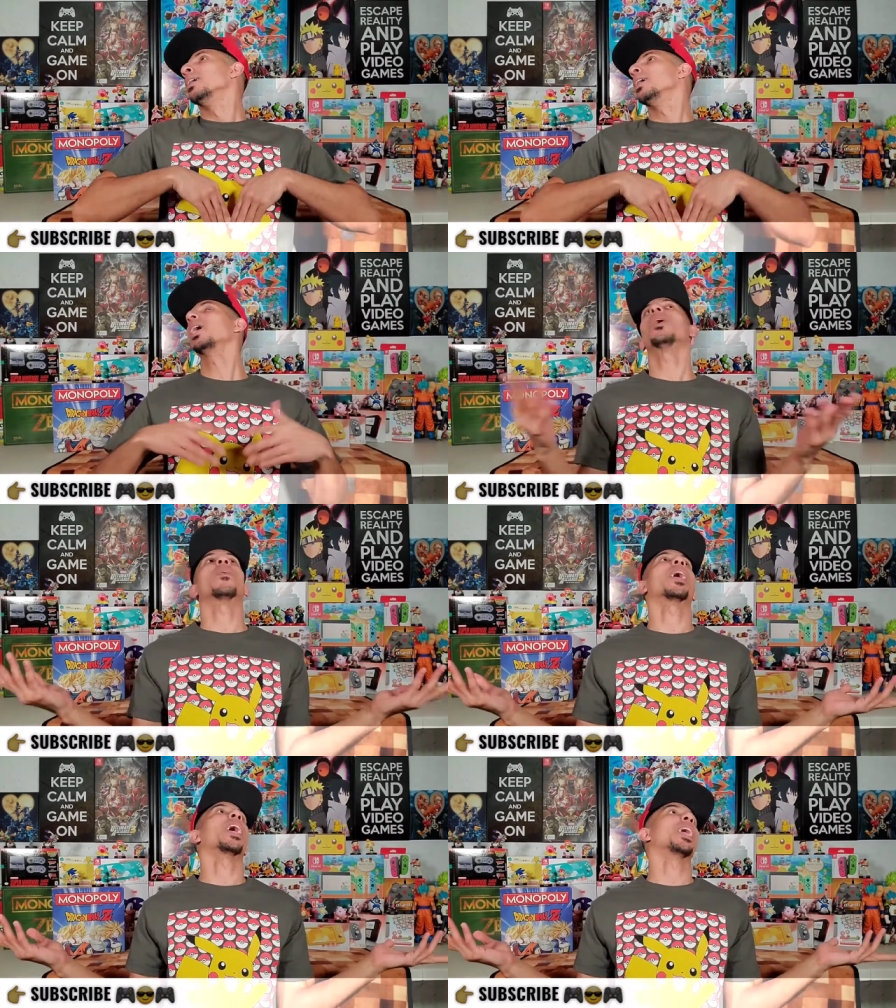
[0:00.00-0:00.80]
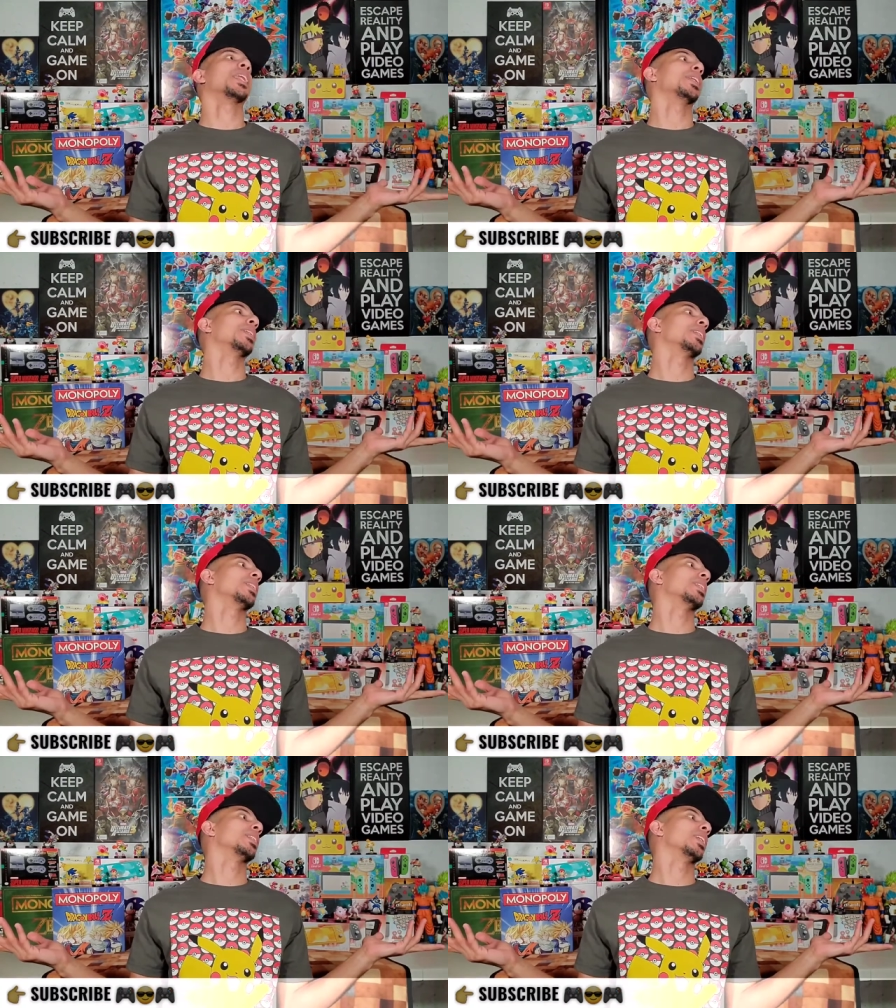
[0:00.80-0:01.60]
All right.
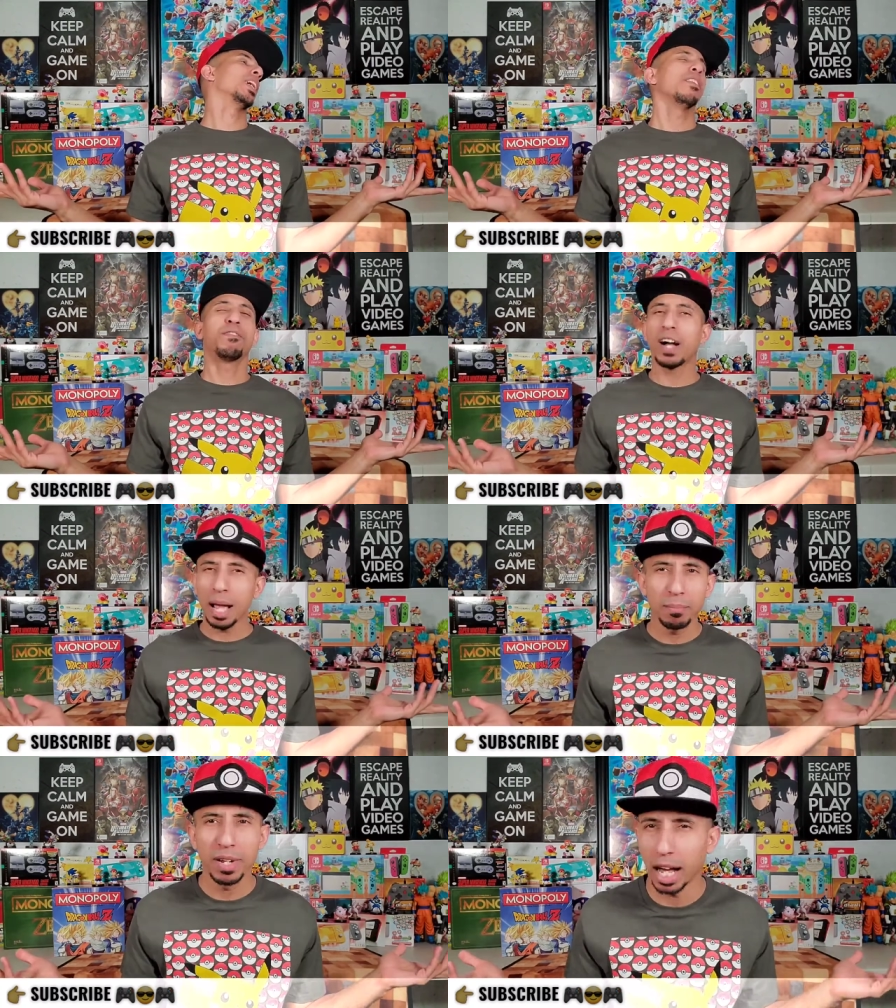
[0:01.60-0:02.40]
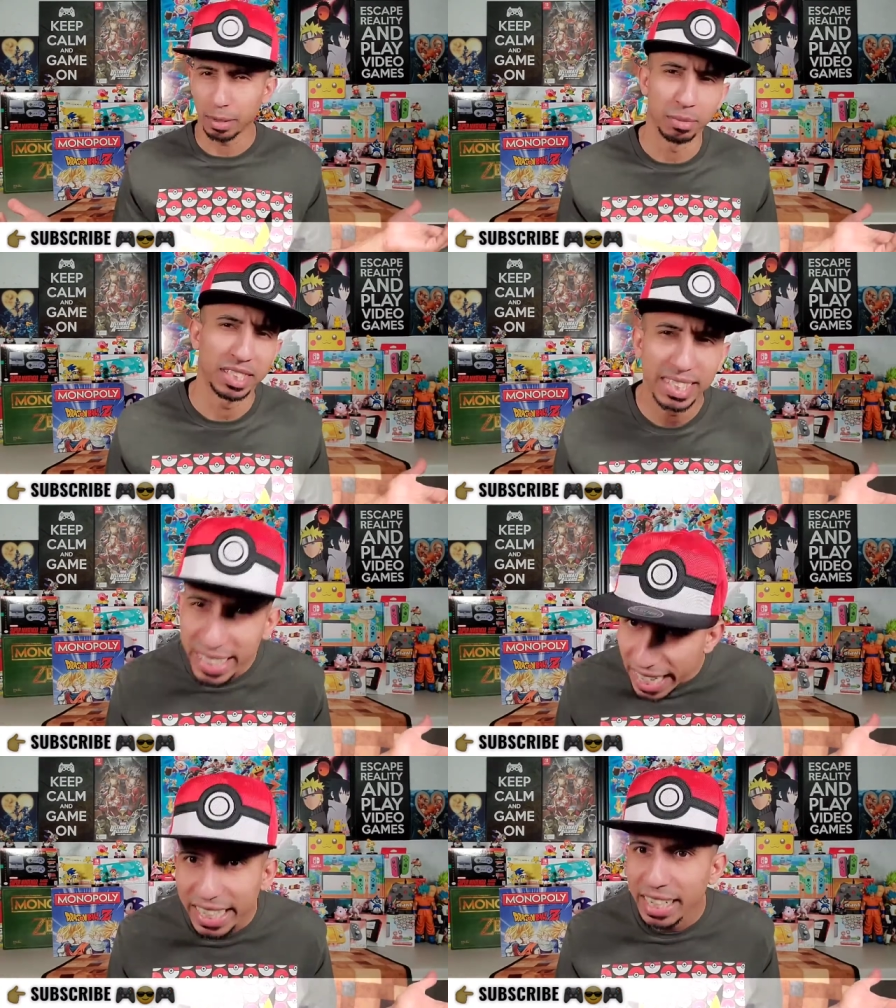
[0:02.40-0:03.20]
If I'm not
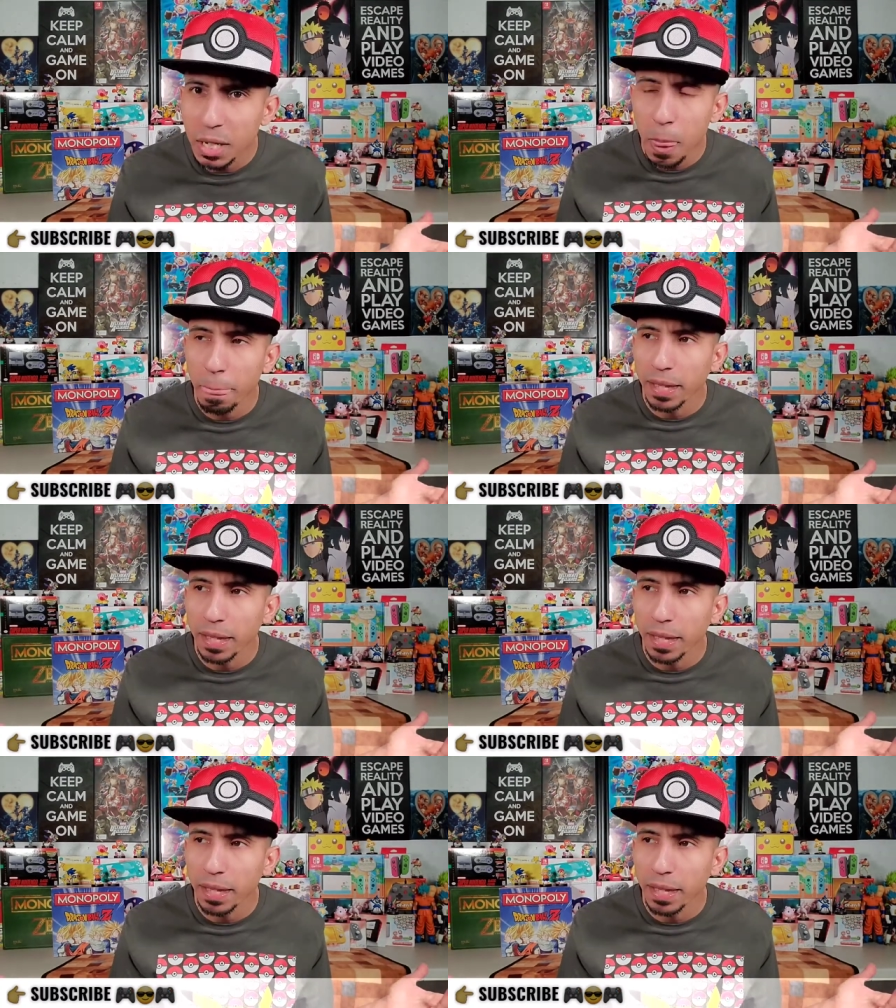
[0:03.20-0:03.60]
mistaken,